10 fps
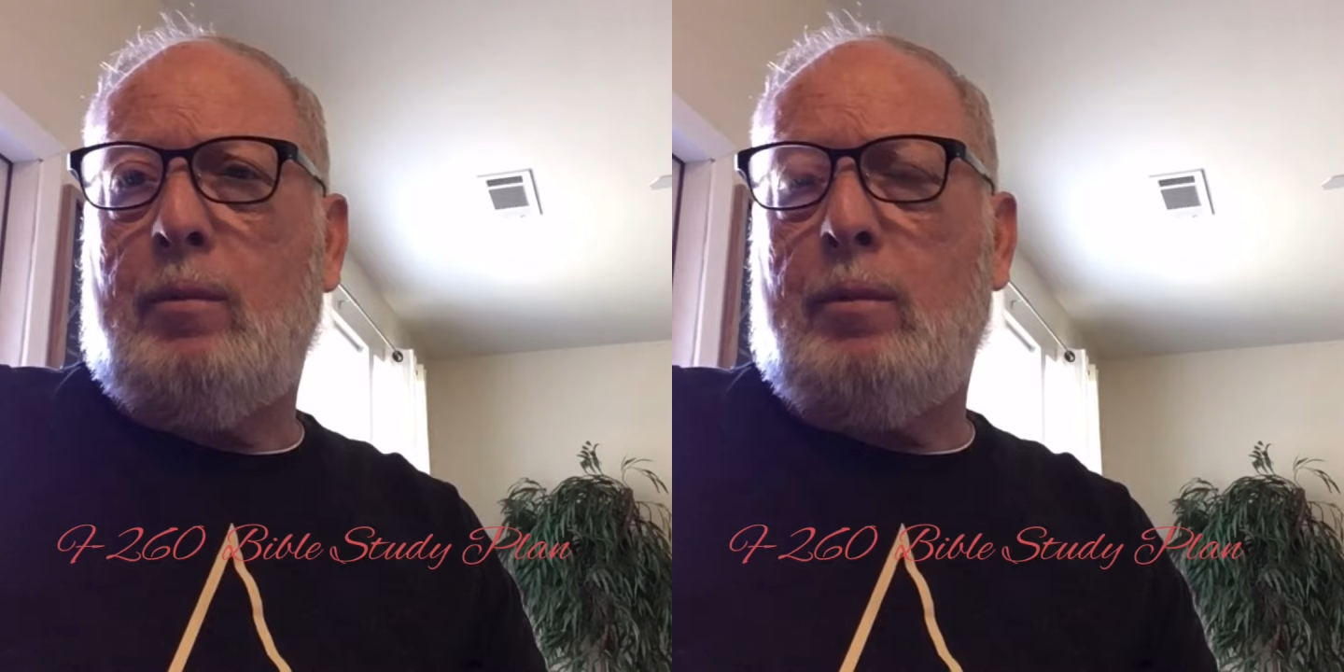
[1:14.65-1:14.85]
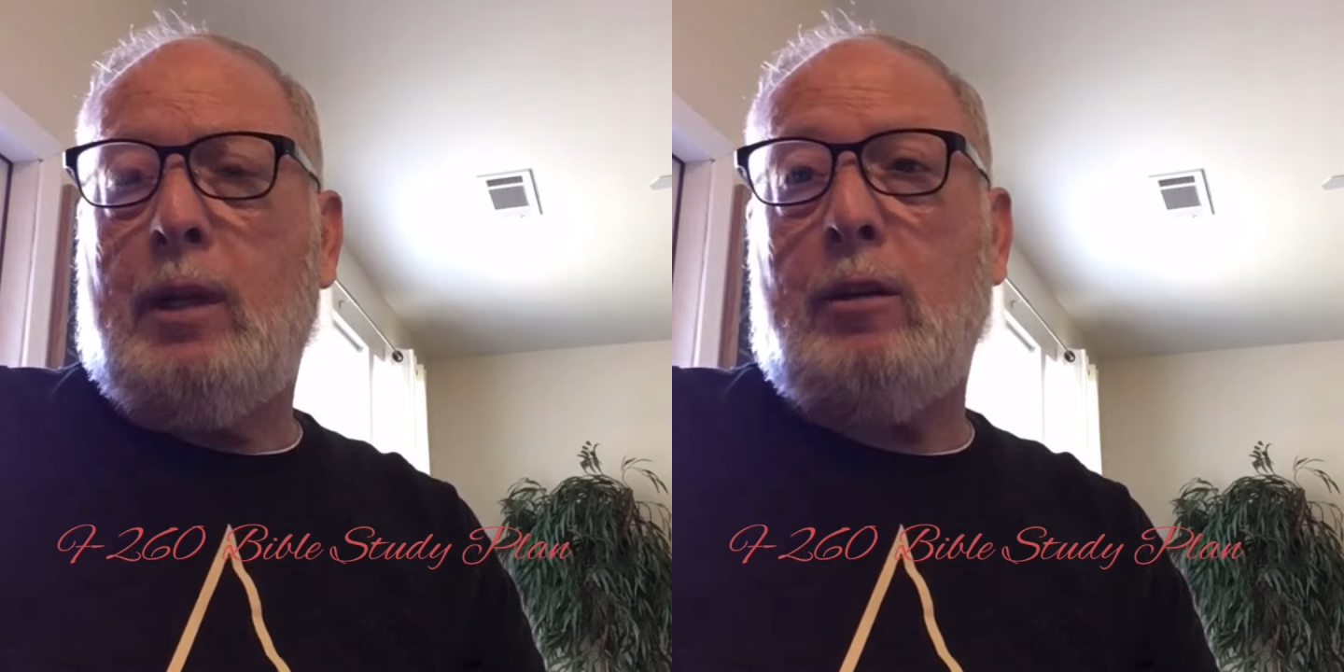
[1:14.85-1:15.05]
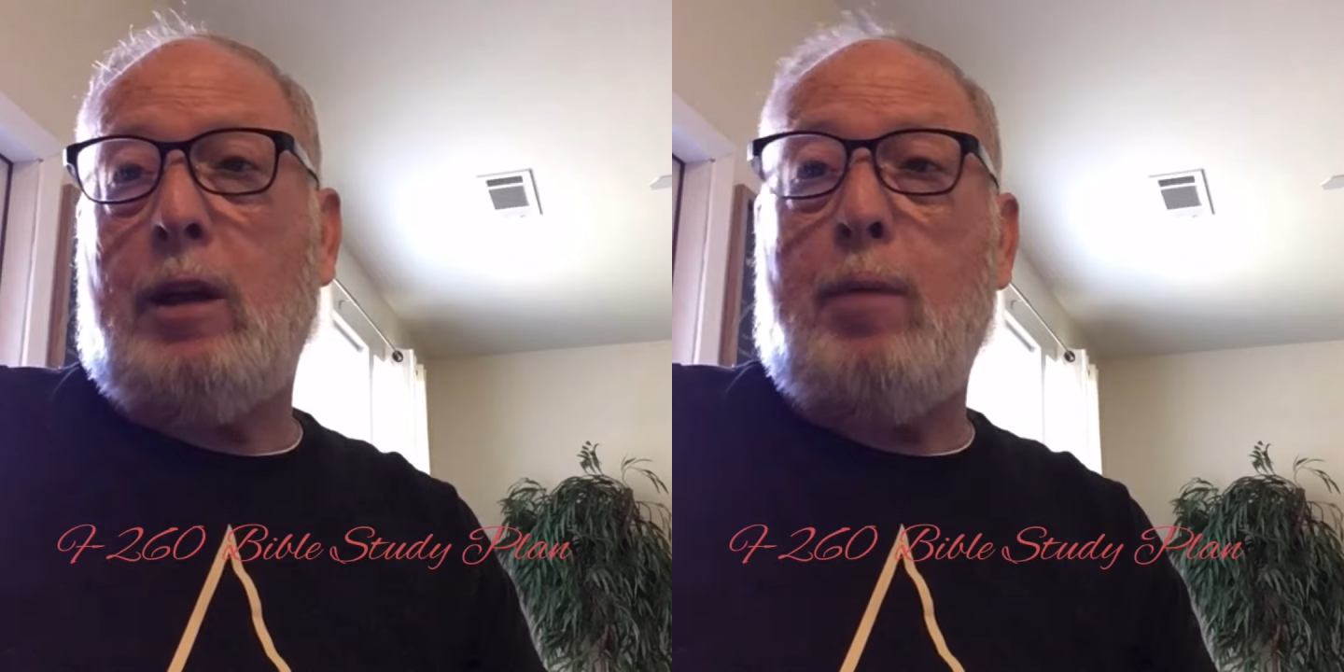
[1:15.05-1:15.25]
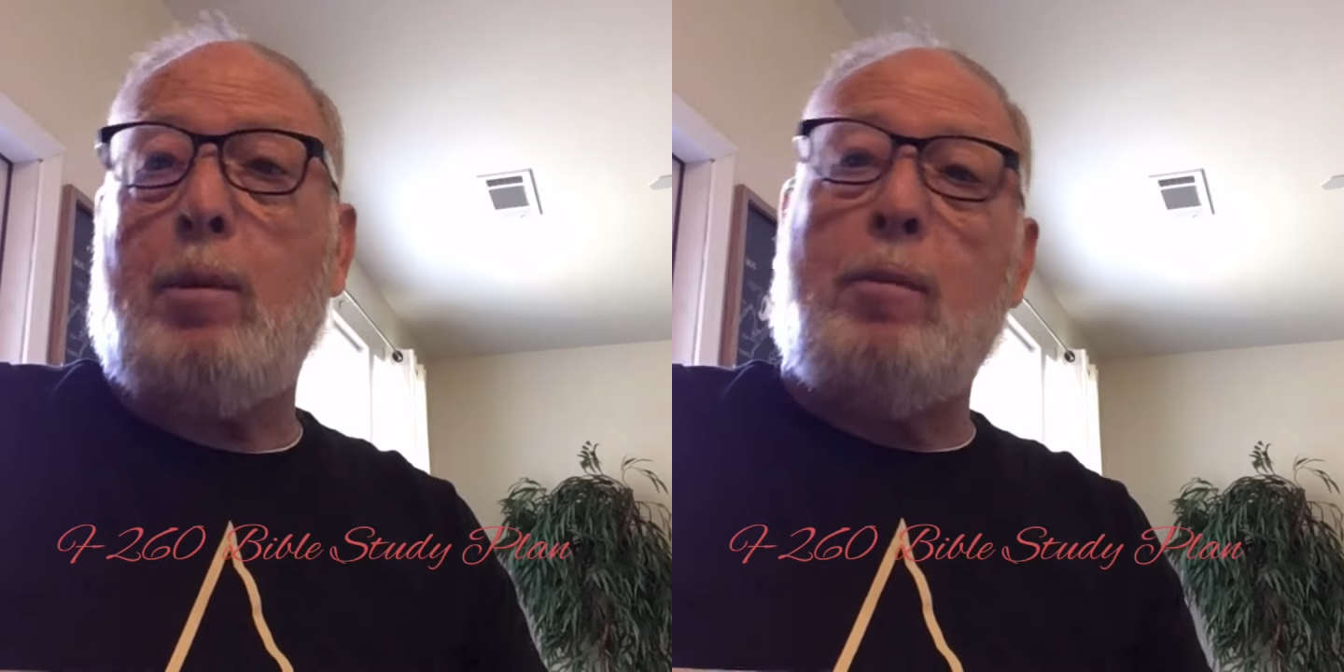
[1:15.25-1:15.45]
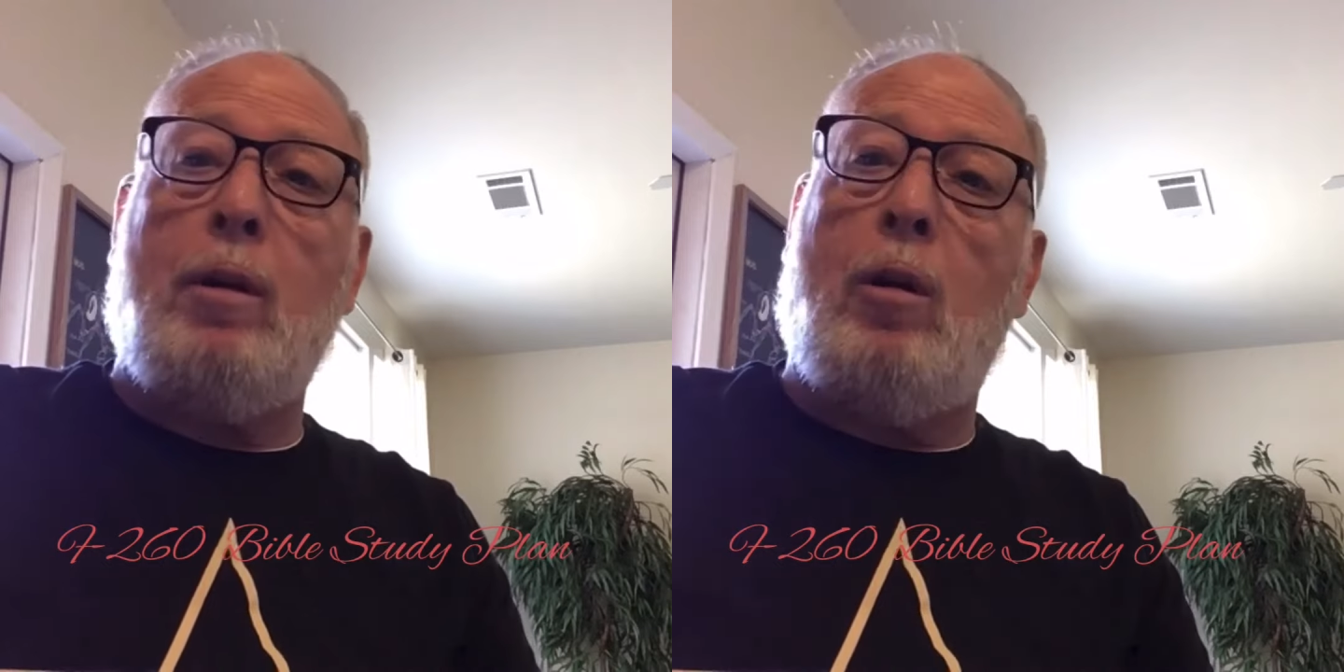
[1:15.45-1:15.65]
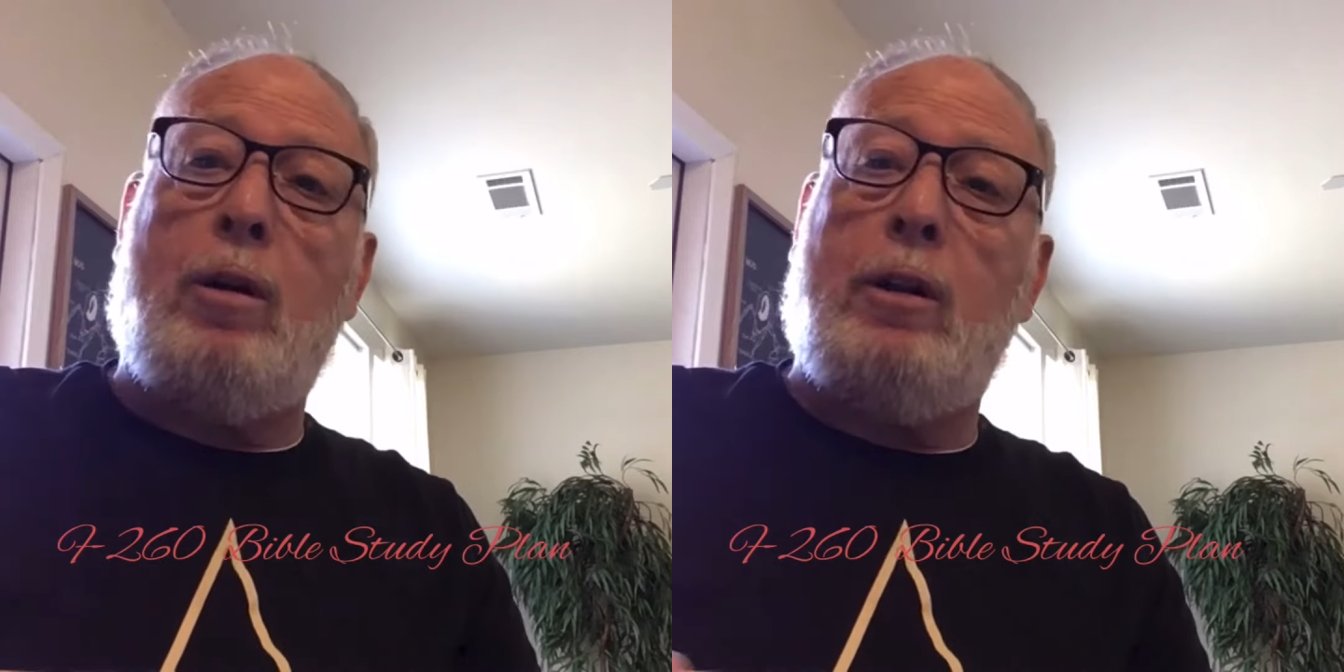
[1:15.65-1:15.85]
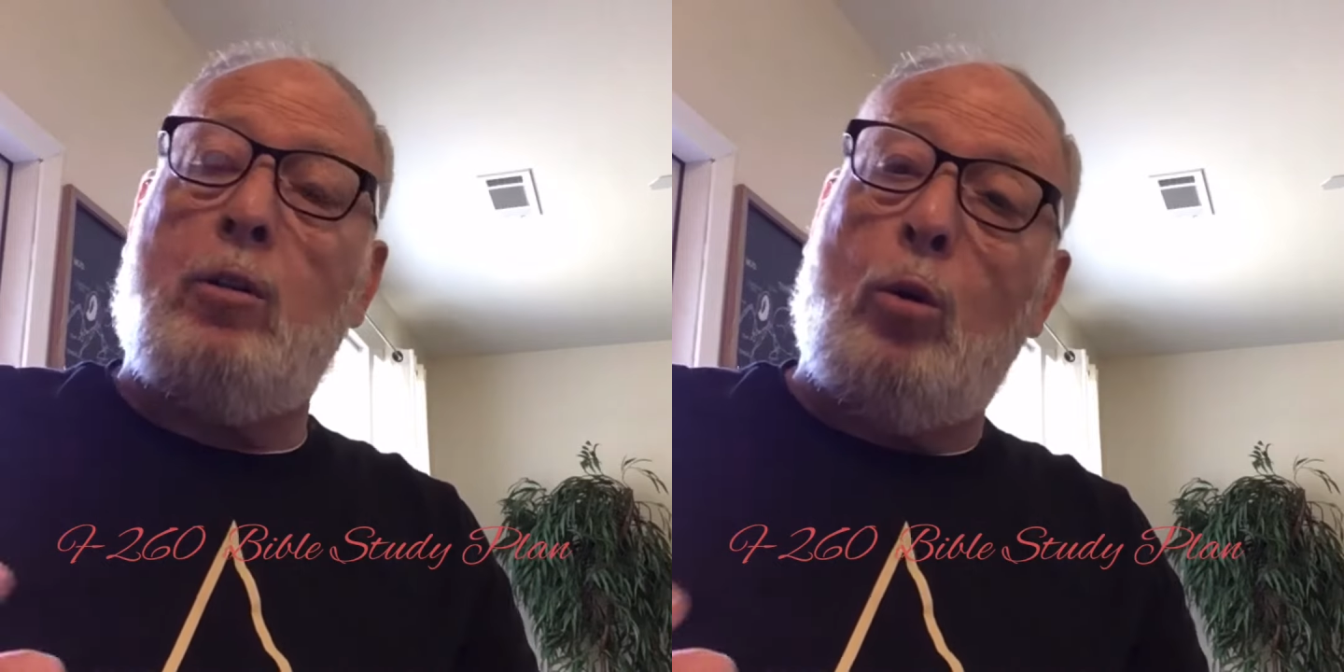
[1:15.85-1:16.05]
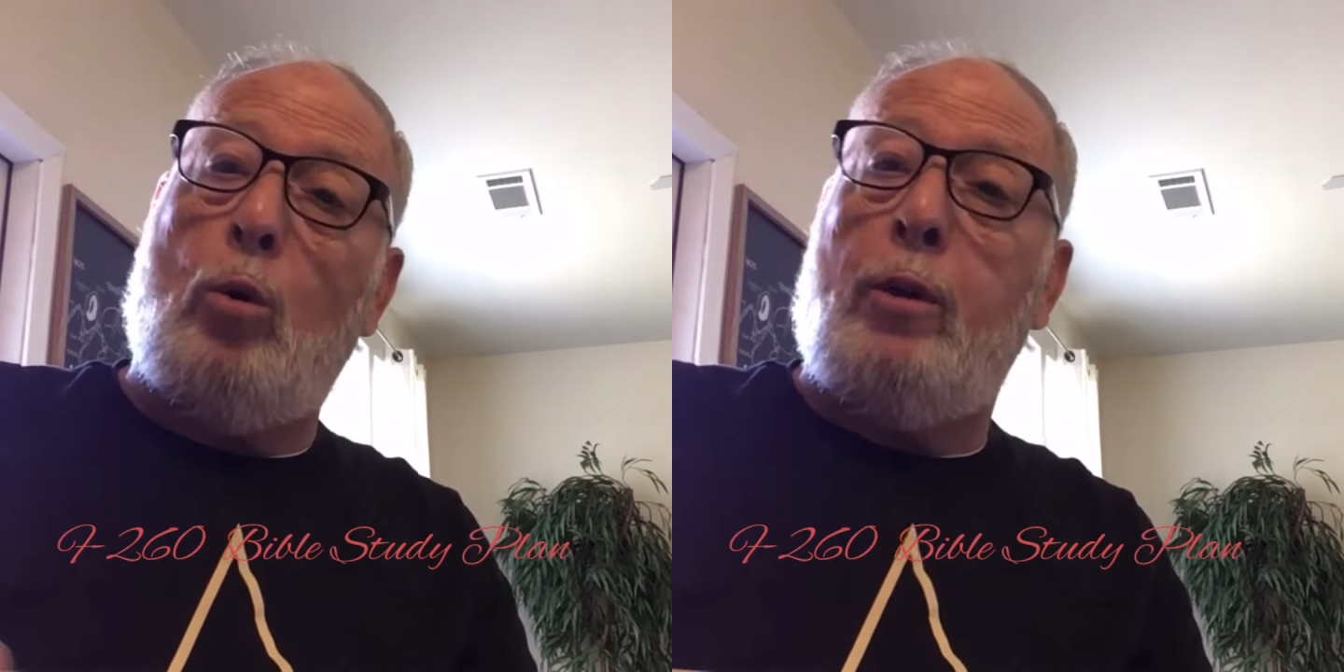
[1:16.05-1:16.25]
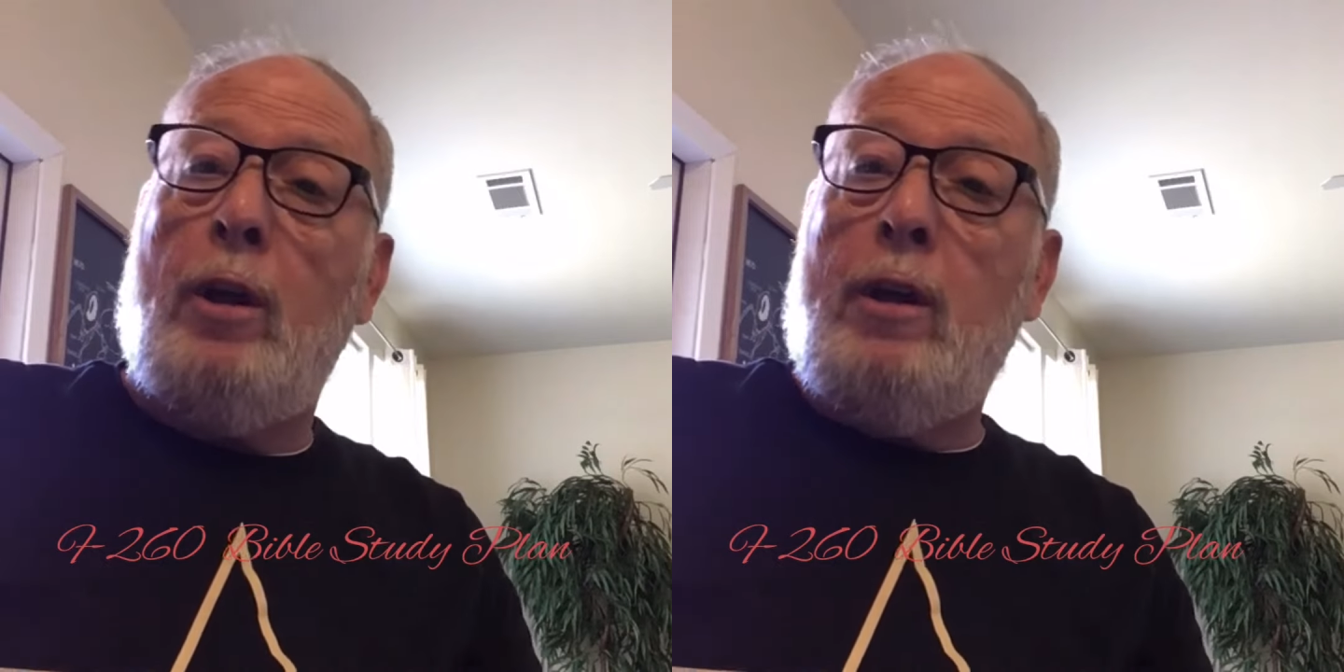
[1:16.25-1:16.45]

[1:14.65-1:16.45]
because Abram had already told